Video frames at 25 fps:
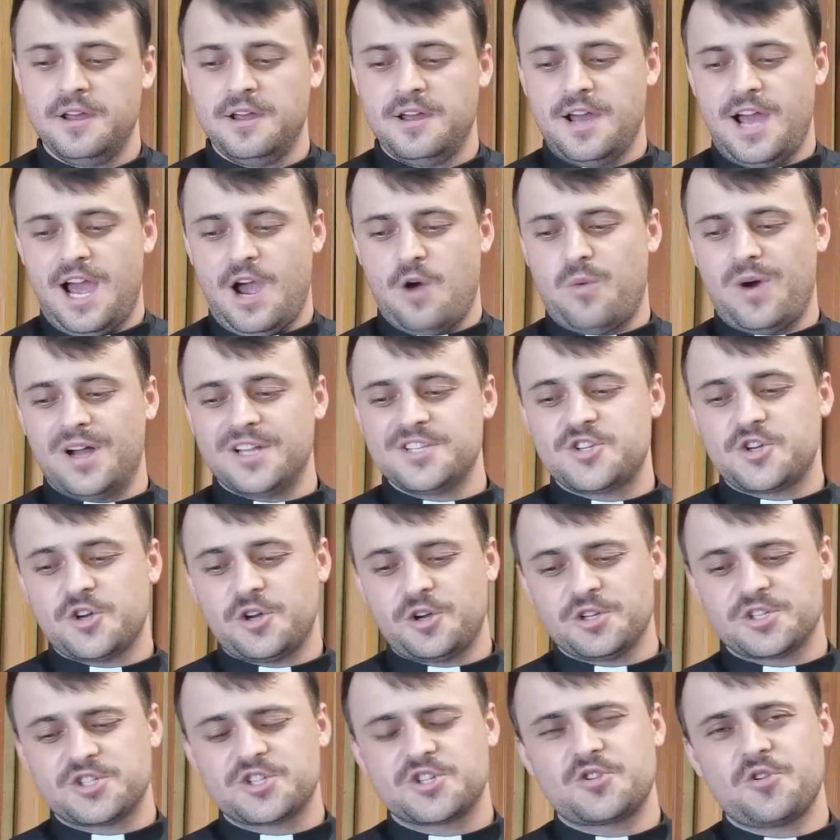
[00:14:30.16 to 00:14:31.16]
I once heard
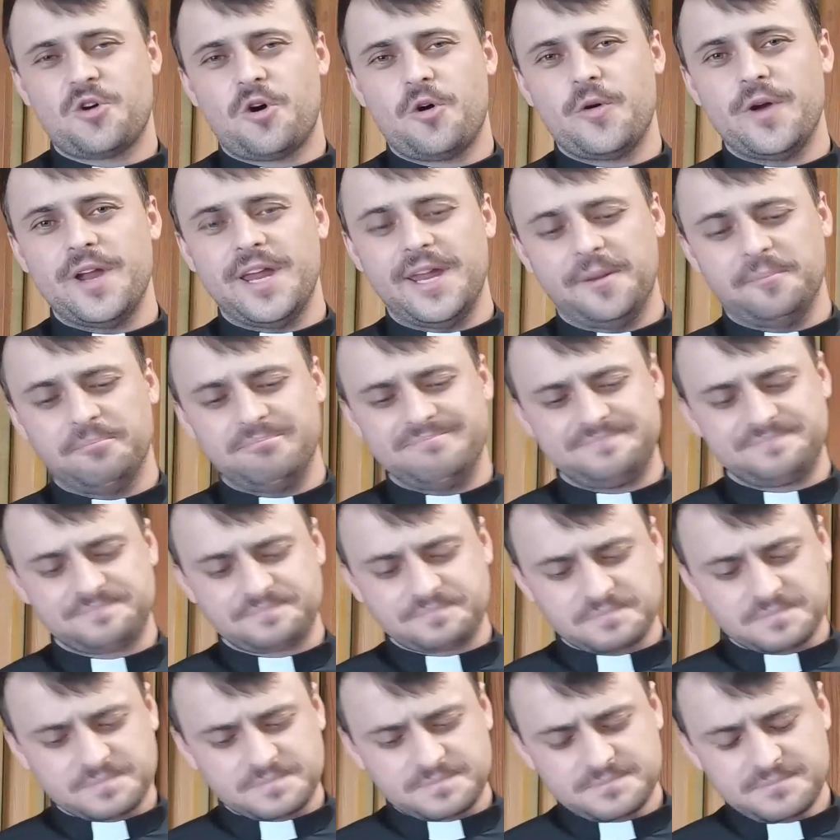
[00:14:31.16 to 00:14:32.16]
a story
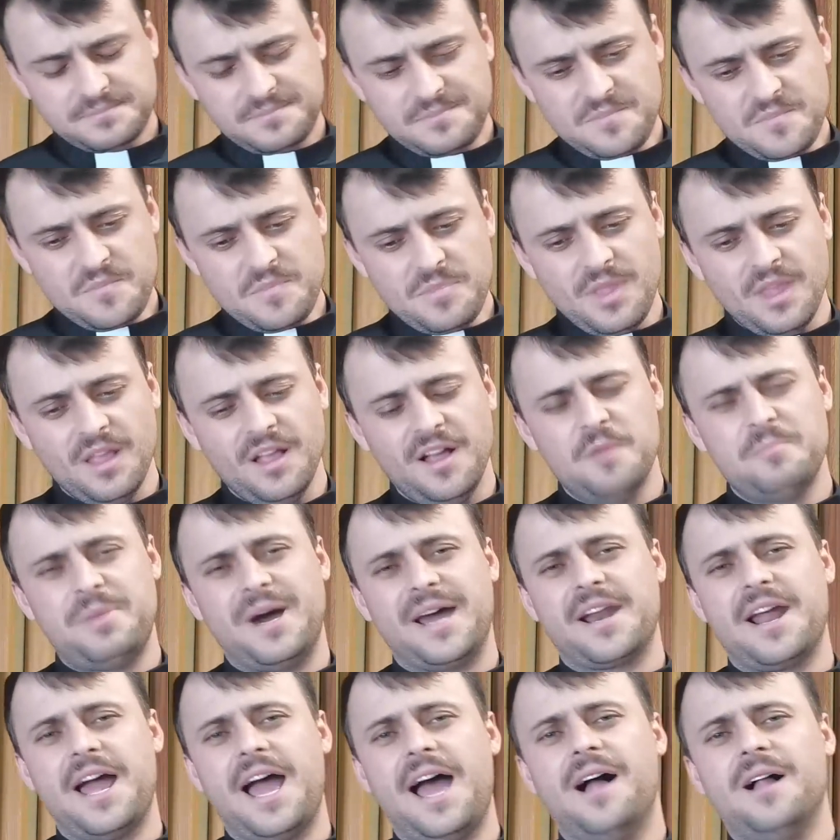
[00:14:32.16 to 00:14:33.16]

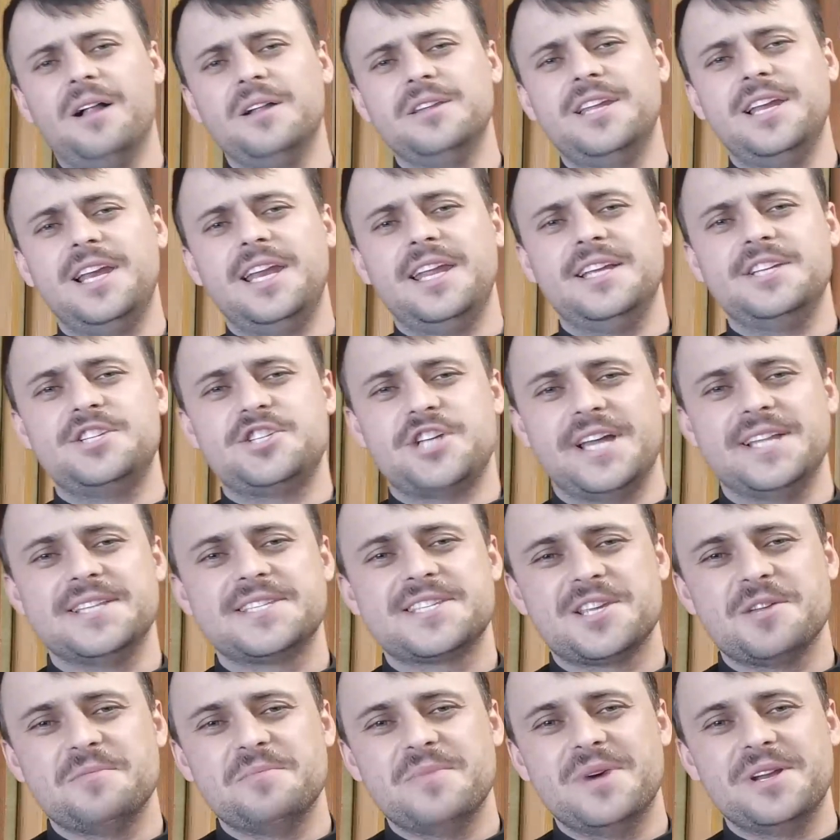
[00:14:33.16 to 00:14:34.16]
about an elderly
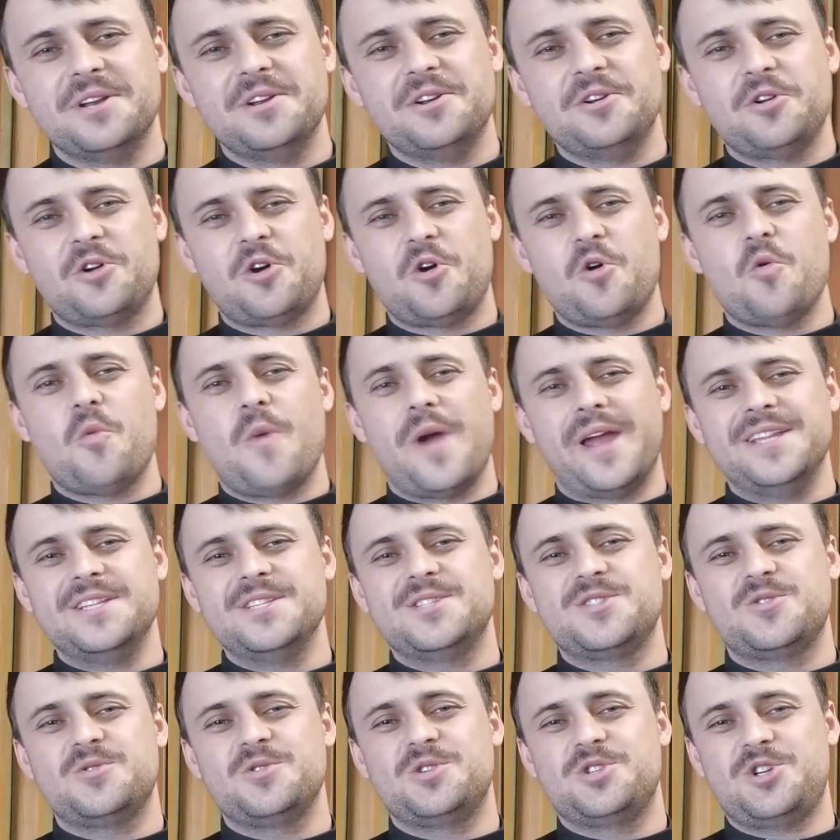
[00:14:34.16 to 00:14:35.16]
gentleman who went
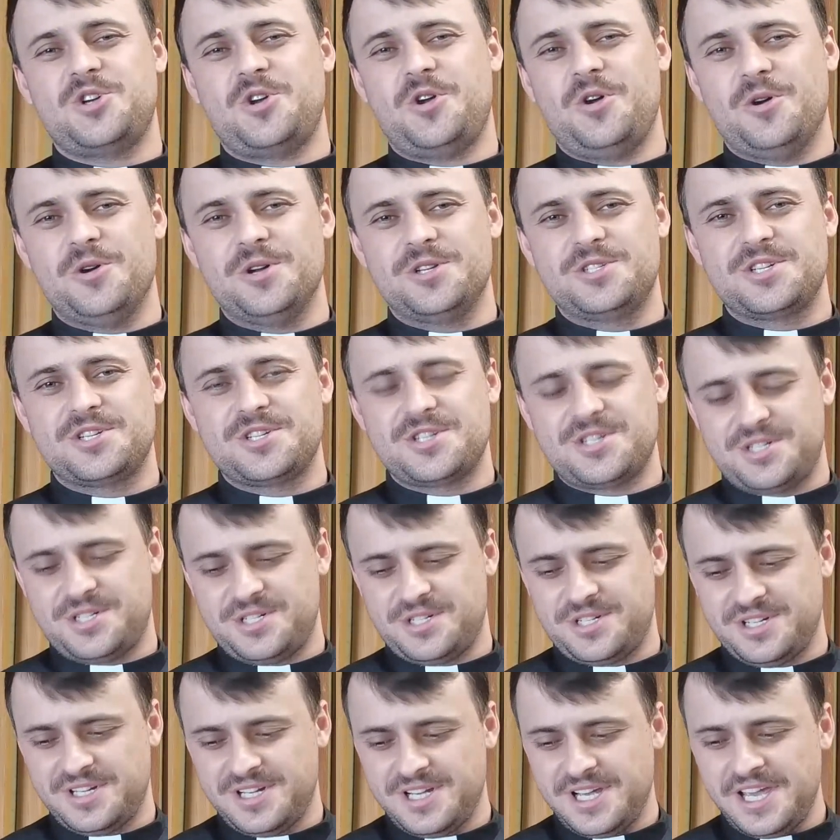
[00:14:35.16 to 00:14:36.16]
to church
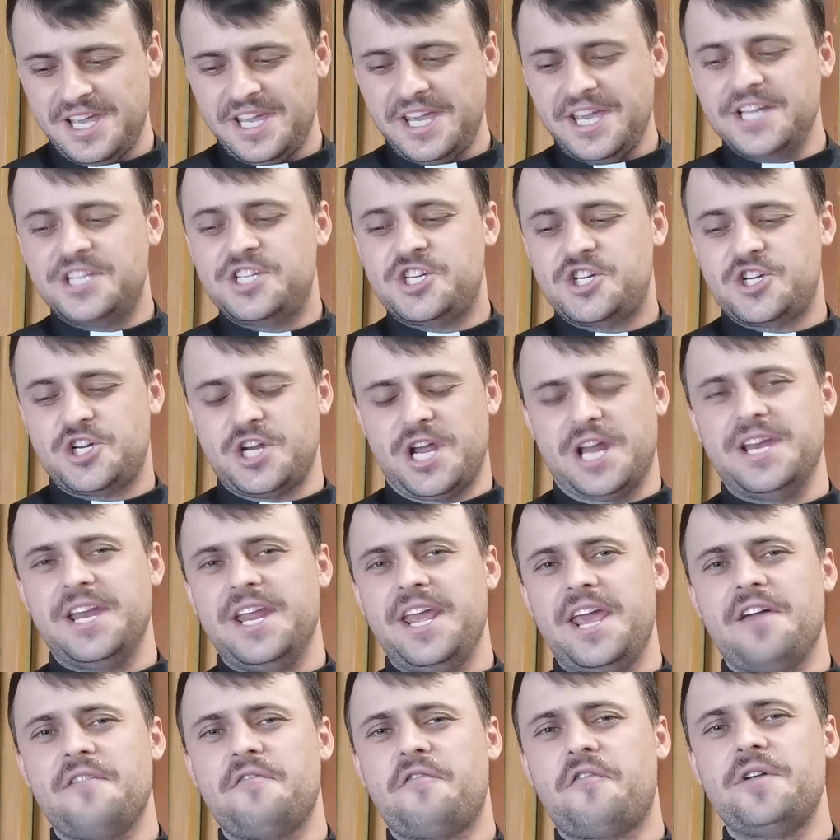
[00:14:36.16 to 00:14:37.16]
each and
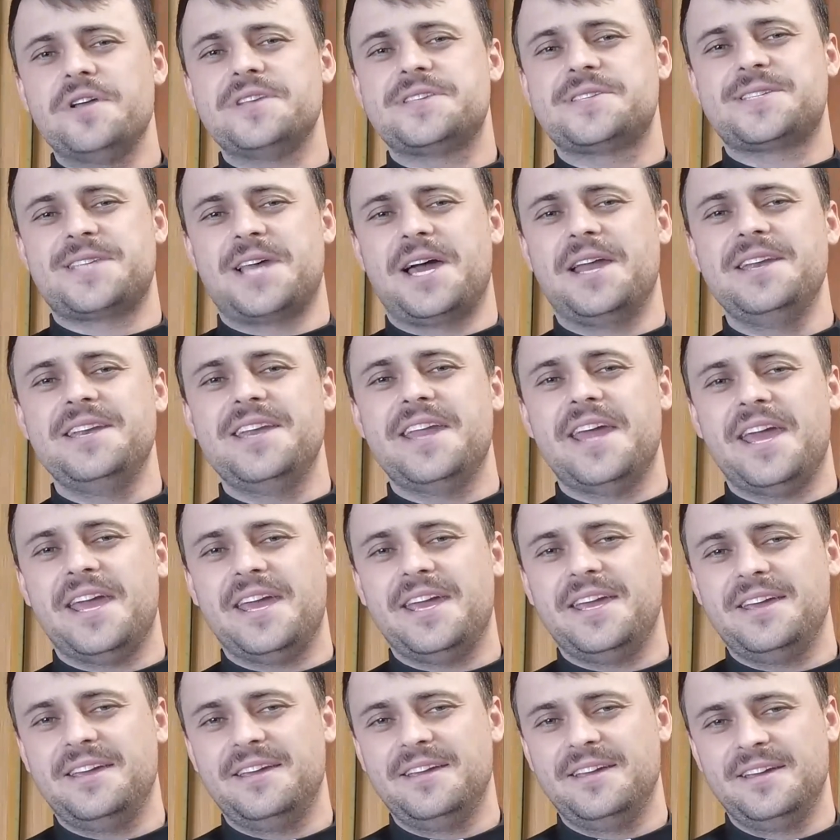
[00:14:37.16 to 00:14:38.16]
every
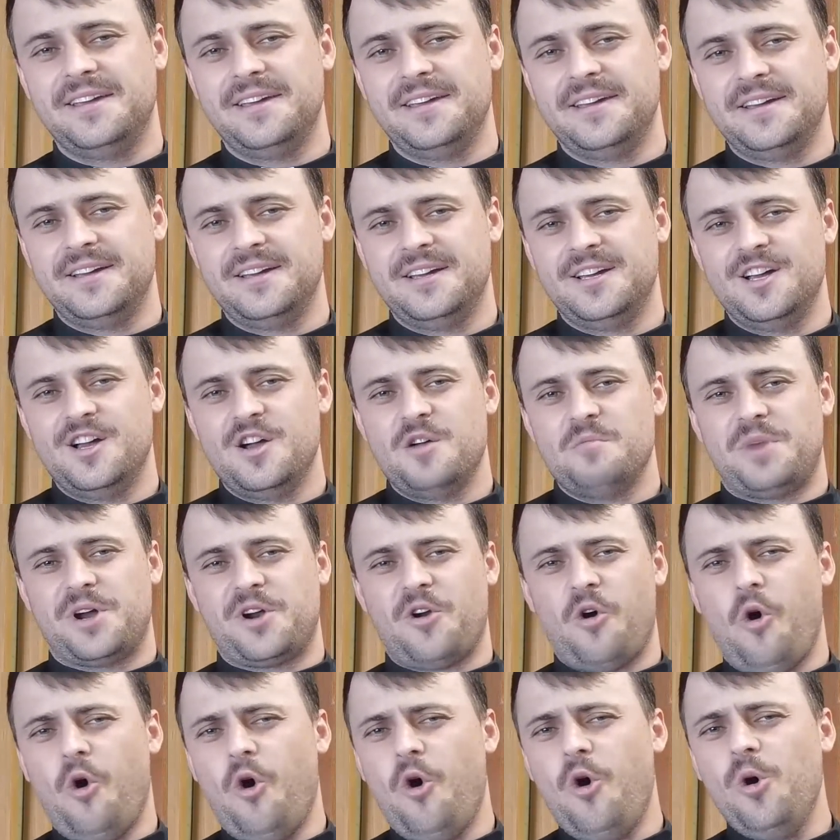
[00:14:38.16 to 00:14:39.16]
Sunday, but
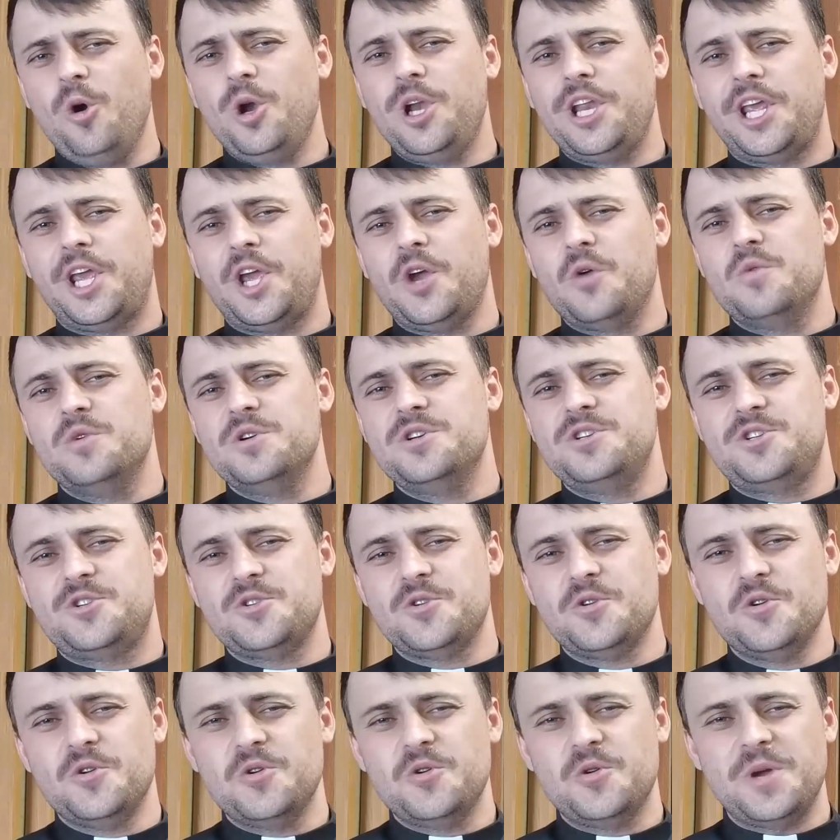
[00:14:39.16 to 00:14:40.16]
all he would
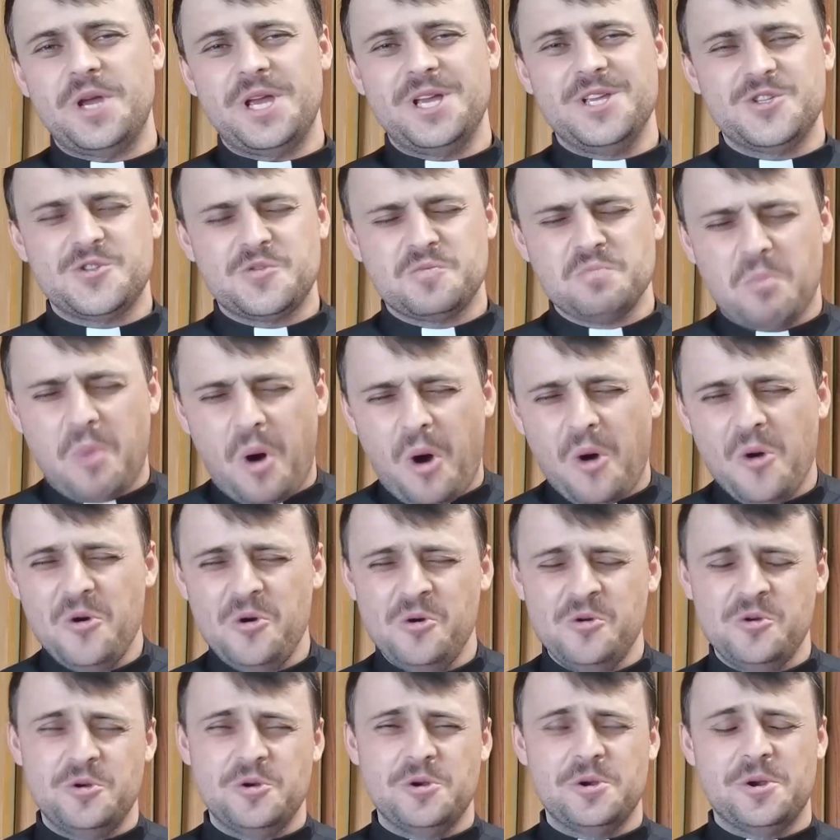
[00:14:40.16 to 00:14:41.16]
do is
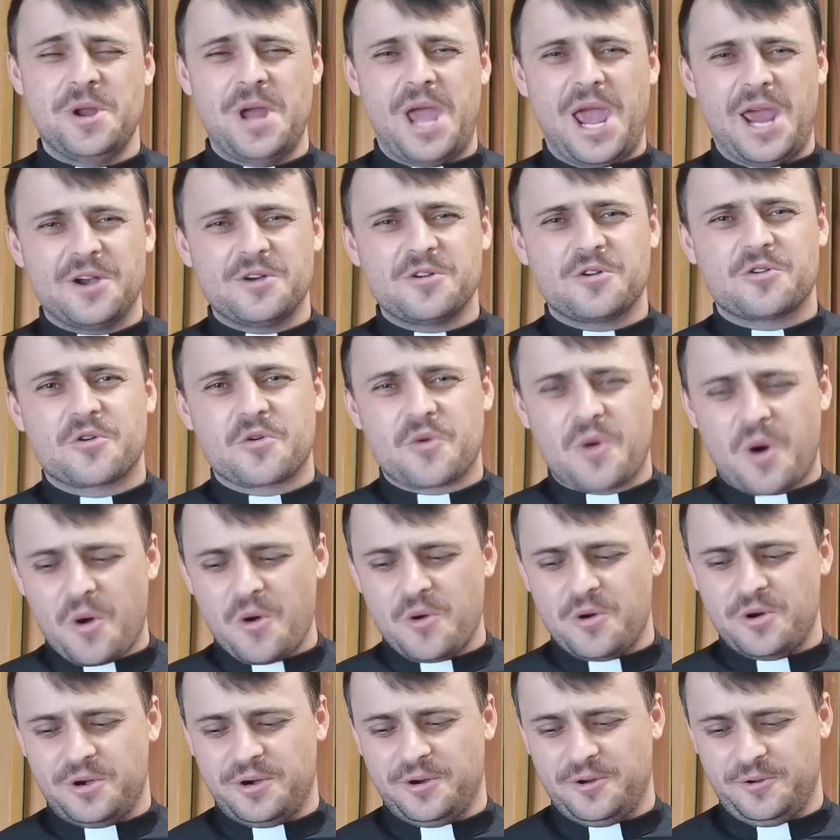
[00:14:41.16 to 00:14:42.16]
moan and
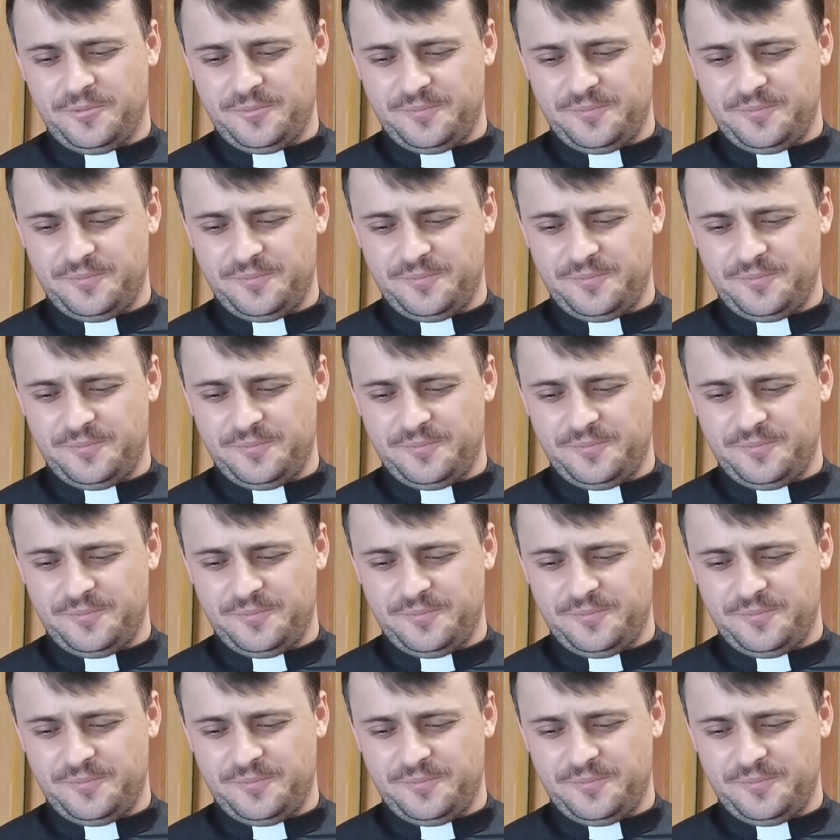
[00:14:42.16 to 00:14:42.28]
groan.